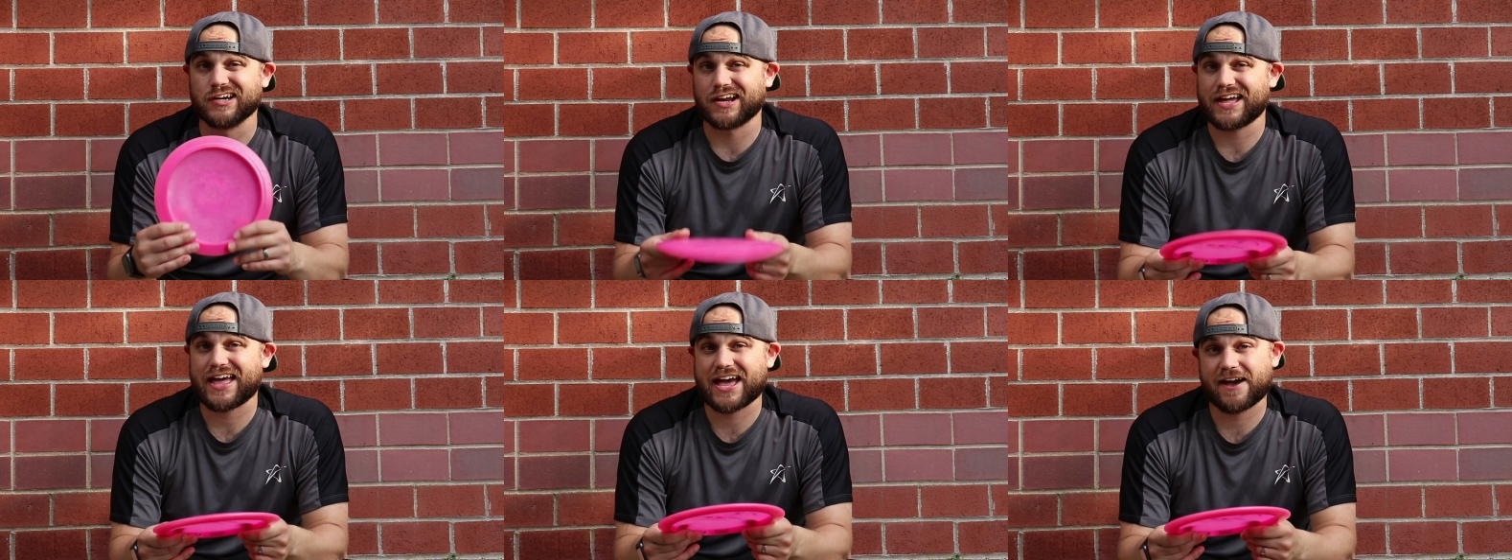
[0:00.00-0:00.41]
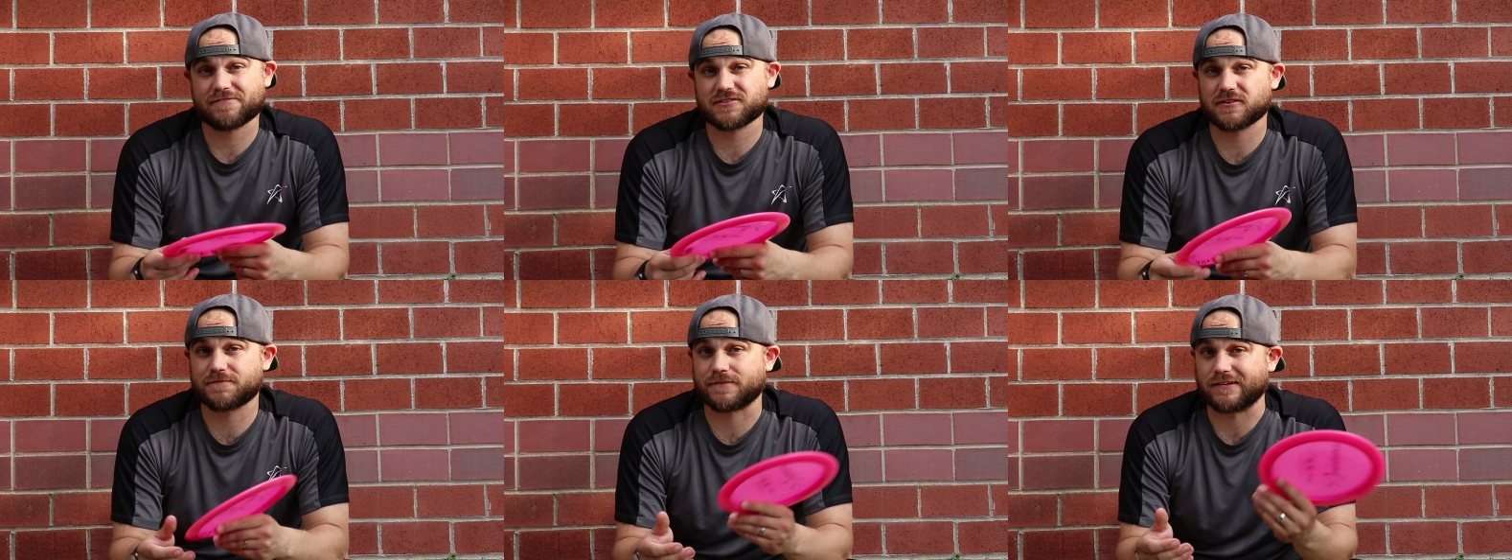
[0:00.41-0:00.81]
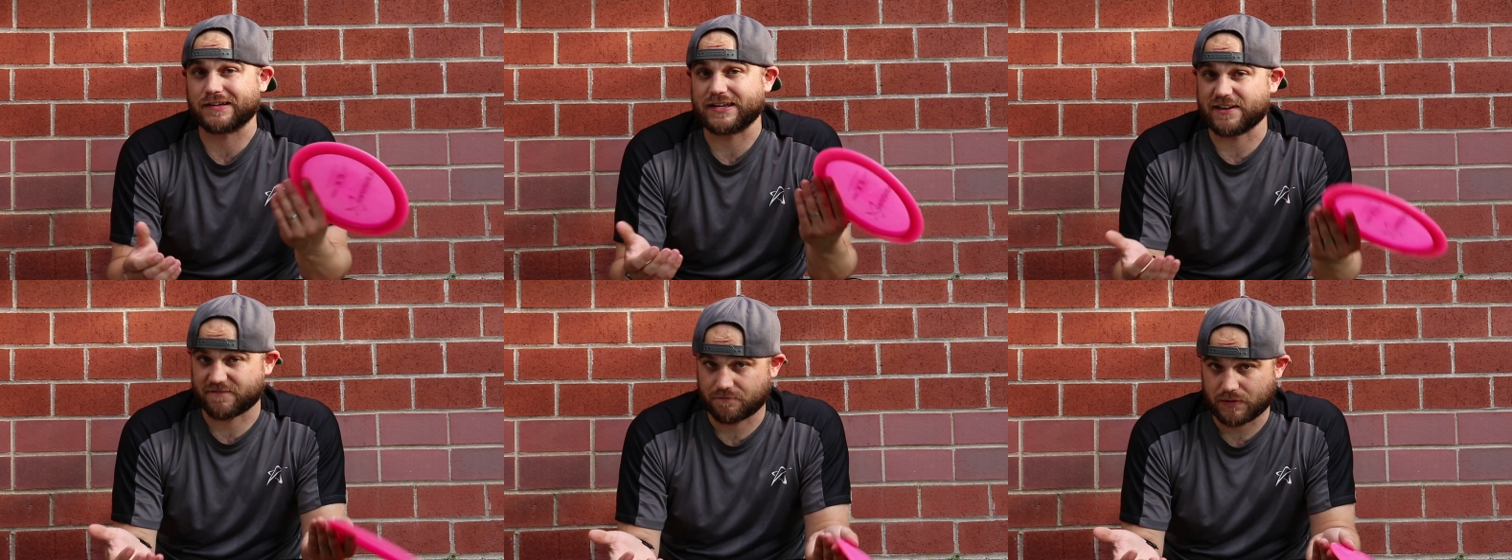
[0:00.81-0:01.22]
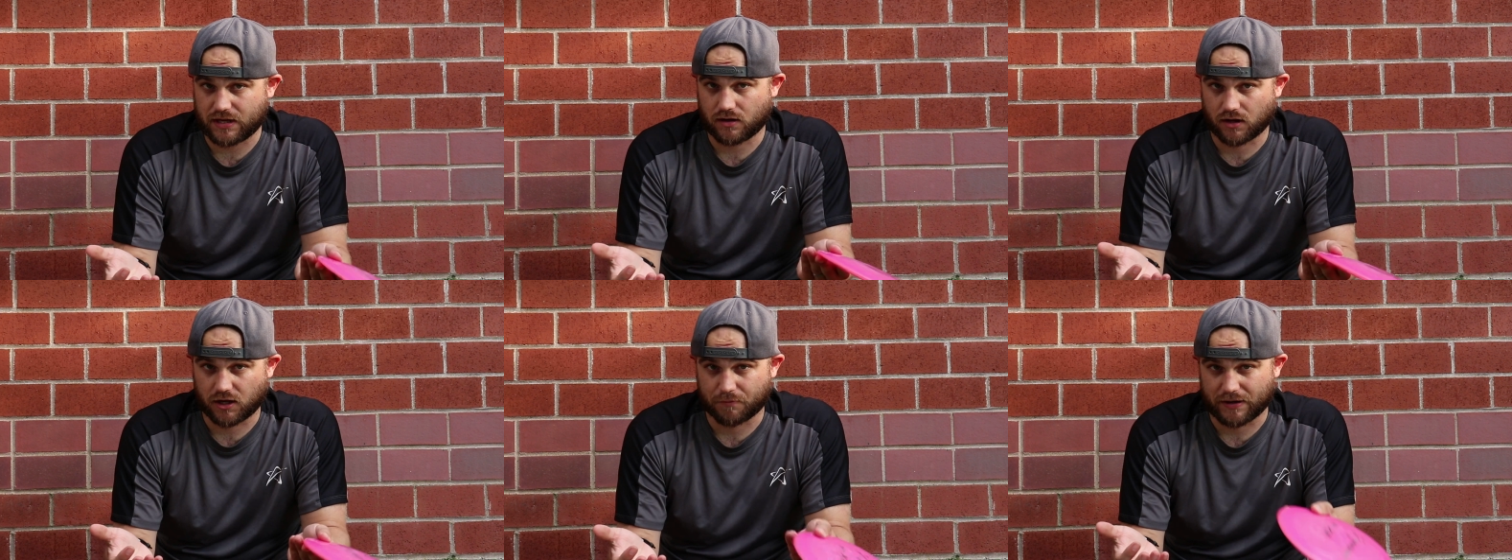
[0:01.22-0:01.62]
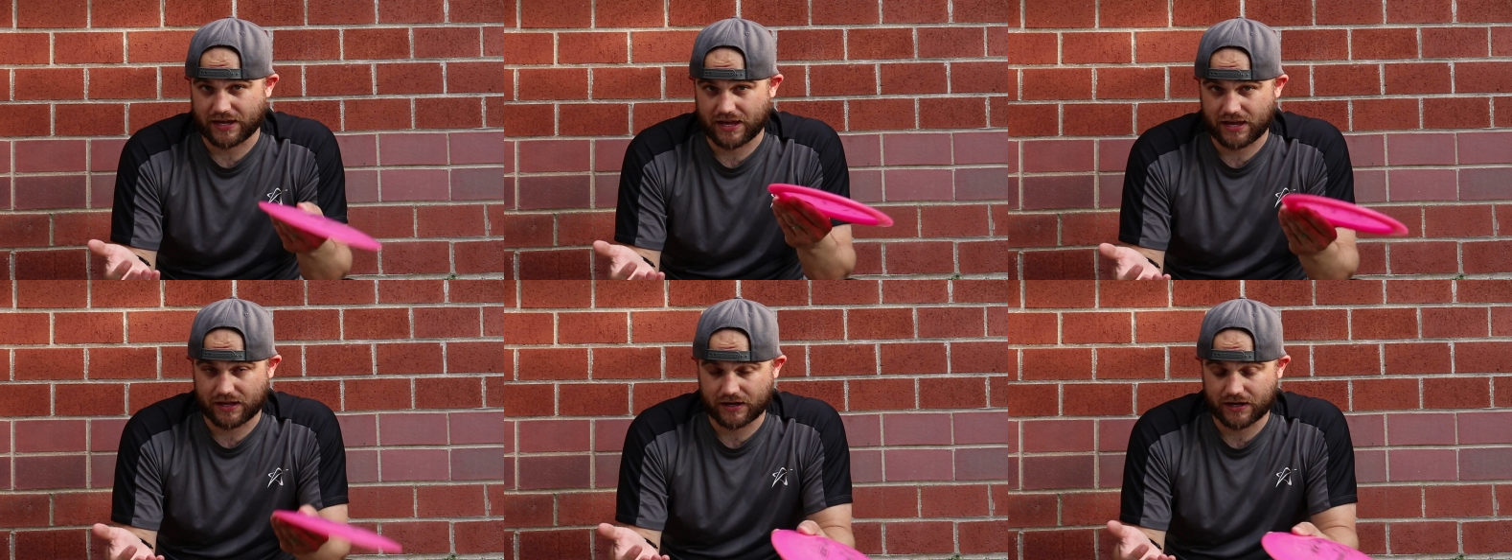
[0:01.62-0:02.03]
gonna have to forgive me on my
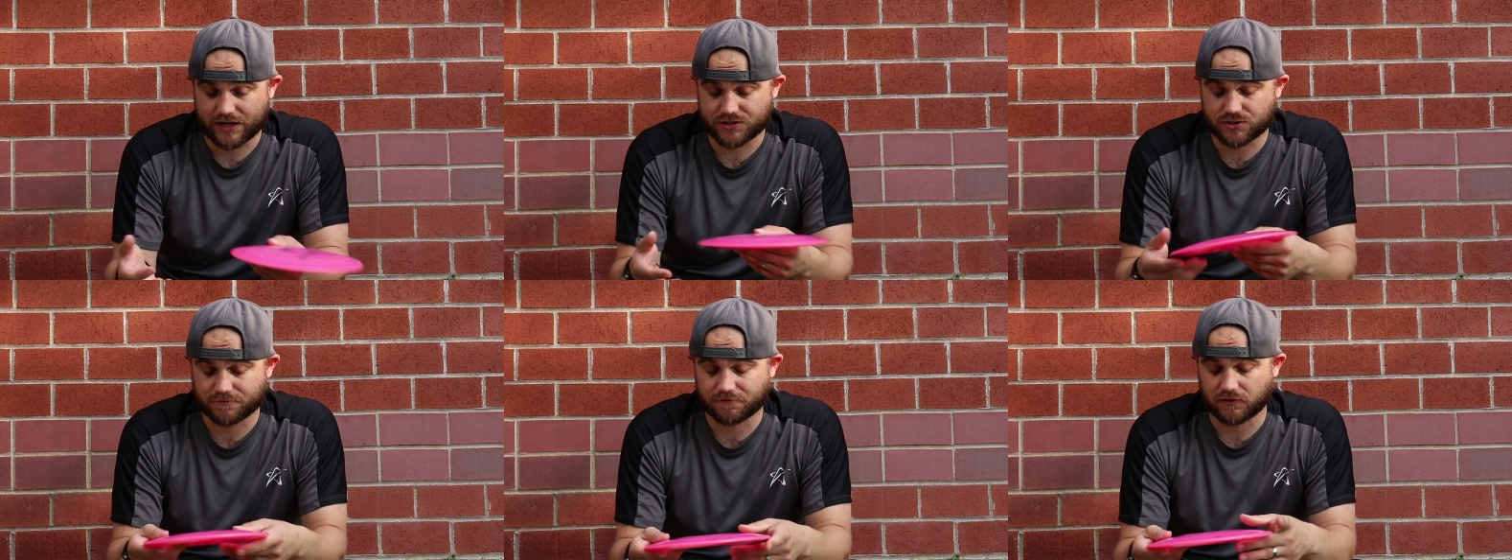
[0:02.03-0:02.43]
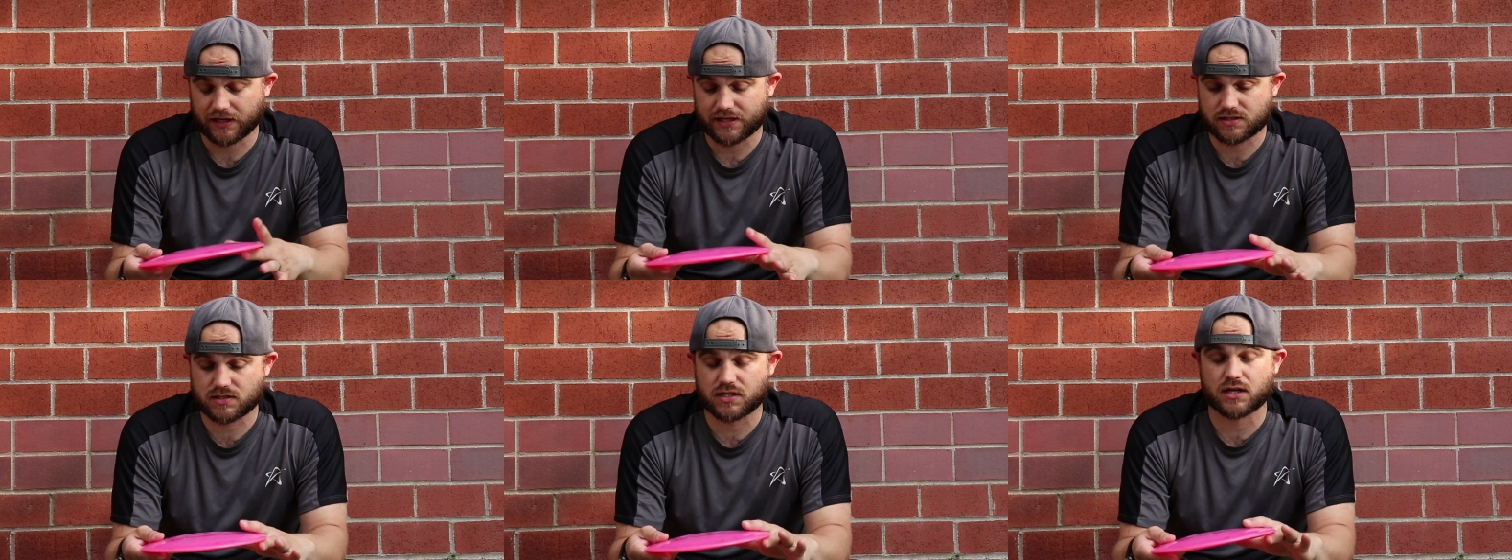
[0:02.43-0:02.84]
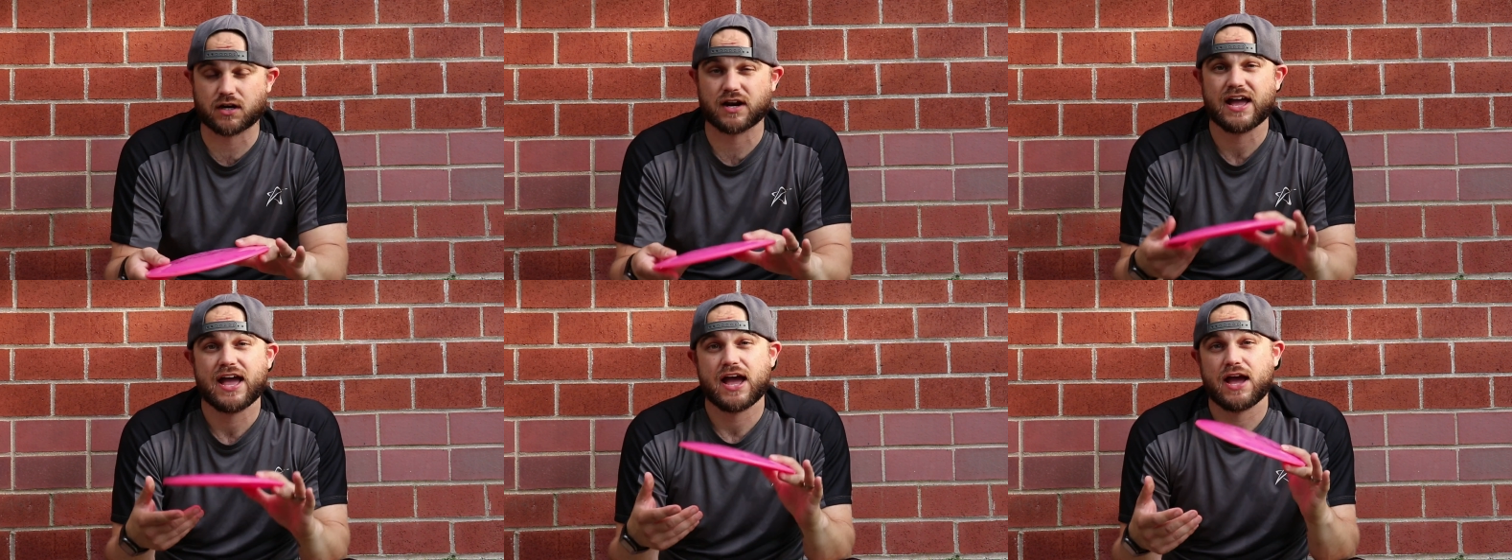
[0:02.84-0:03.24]
anhyzer flights here.